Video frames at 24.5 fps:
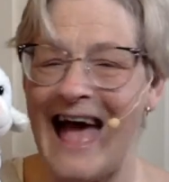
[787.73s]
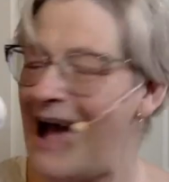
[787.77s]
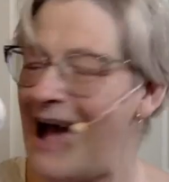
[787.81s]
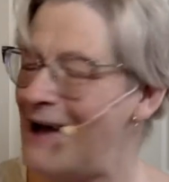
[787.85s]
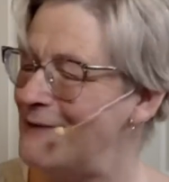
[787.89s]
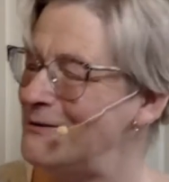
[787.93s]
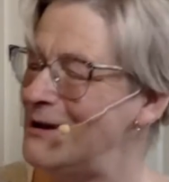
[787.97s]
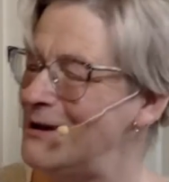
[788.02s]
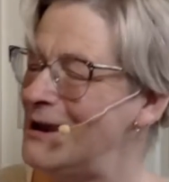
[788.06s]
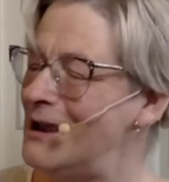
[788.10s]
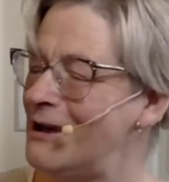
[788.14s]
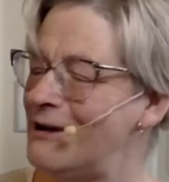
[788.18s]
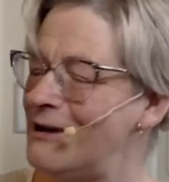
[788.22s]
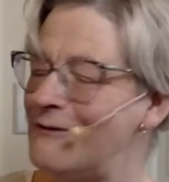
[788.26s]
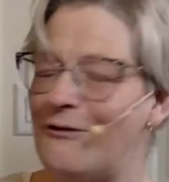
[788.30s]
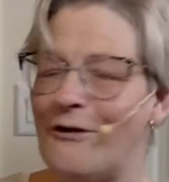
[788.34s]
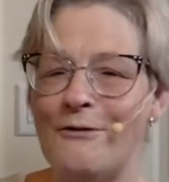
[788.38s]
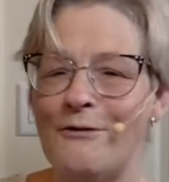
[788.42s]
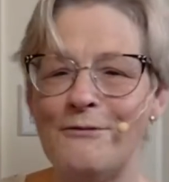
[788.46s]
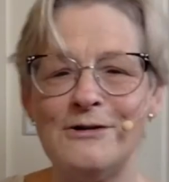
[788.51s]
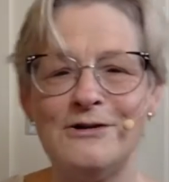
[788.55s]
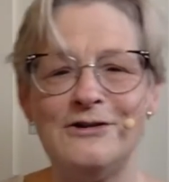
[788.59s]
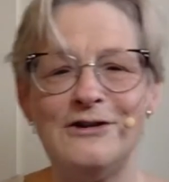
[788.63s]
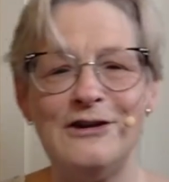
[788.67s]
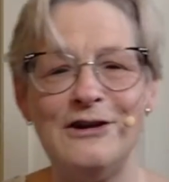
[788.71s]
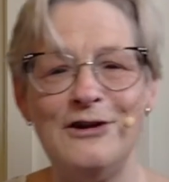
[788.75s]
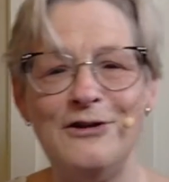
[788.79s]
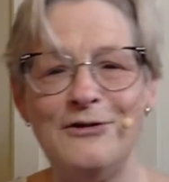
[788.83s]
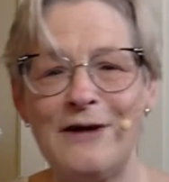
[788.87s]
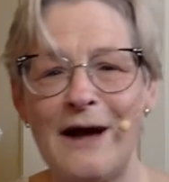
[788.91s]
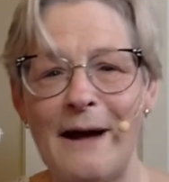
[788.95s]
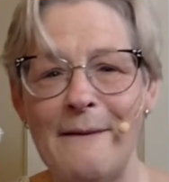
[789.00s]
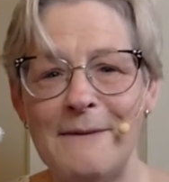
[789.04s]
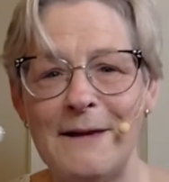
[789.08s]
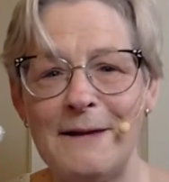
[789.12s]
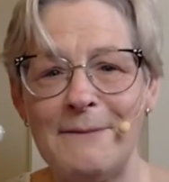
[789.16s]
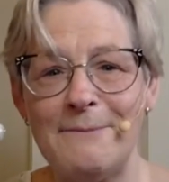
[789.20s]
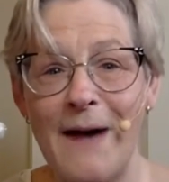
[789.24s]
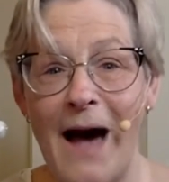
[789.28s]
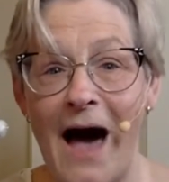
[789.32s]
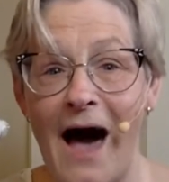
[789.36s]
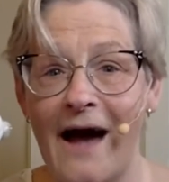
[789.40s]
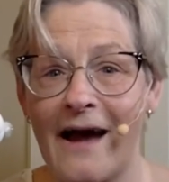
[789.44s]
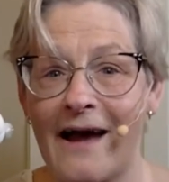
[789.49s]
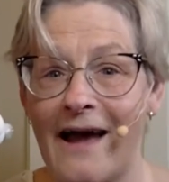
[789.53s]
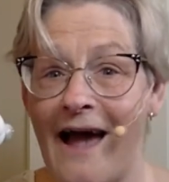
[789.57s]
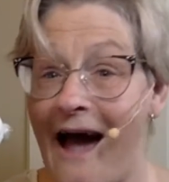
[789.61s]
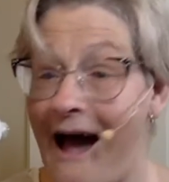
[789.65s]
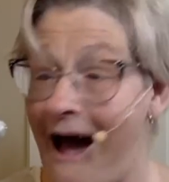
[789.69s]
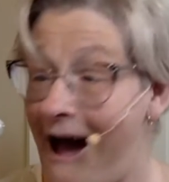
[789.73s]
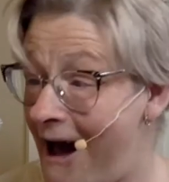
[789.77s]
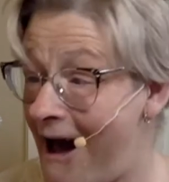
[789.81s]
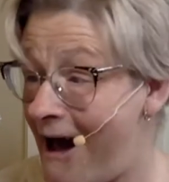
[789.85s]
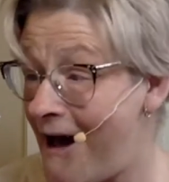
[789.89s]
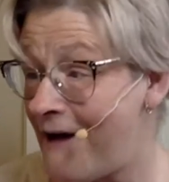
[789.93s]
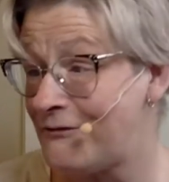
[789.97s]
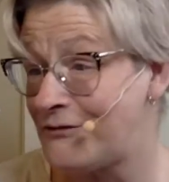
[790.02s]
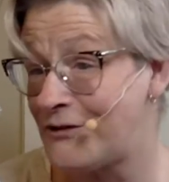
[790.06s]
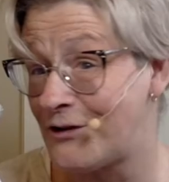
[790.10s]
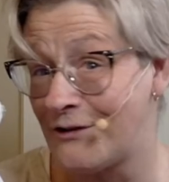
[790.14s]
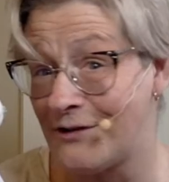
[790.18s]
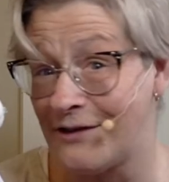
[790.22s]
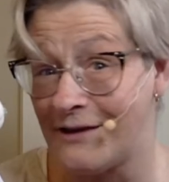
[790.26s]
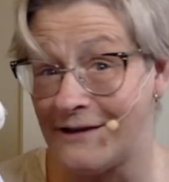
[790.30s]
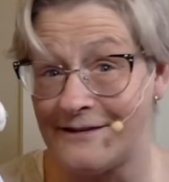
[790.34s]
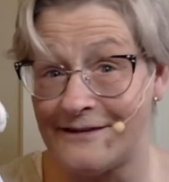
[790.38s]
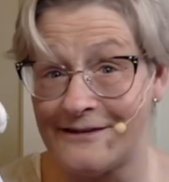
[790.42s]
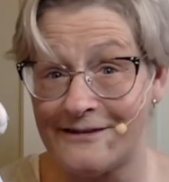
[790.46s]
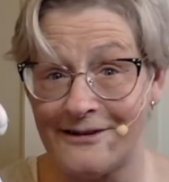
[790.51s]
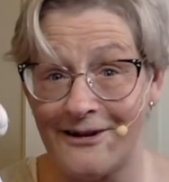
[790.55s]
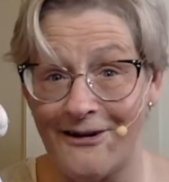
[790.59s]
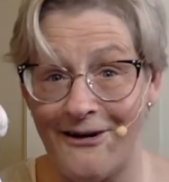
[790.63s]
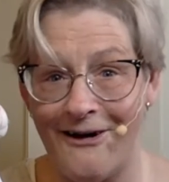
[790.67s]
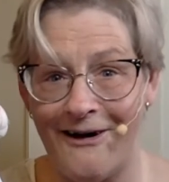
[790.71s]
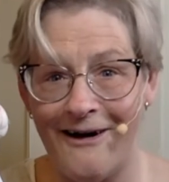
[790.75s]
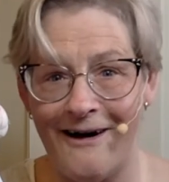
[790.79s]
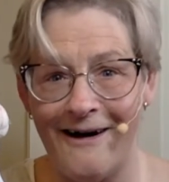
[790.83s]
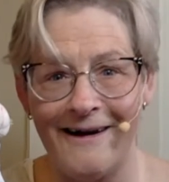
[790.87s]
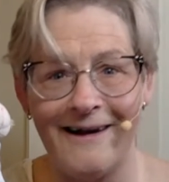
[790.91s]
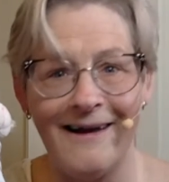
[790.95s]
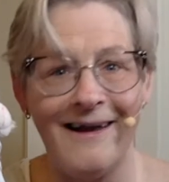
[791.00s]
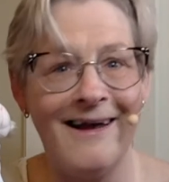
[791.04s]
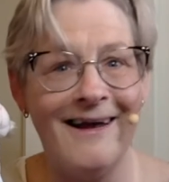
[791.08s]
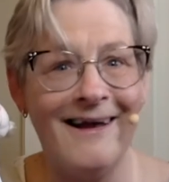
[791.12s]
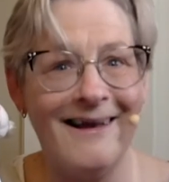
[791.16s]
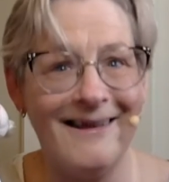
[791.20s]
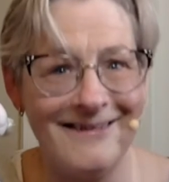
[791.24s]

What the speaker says: And we look forward to you coming back after this song